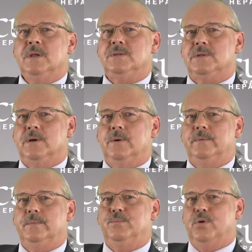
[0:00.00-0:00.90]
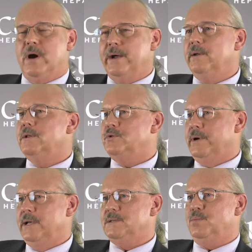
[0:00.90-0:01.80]
So prior to the
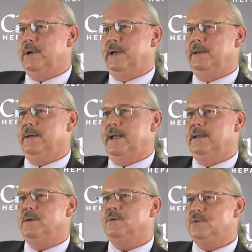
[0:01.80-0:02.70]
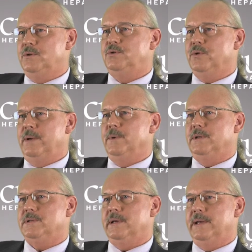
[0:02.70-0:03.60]
transplant, I had those 2
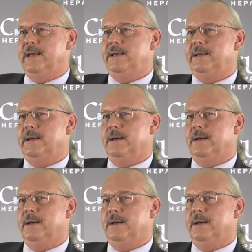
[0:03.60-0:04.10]
treatments, and they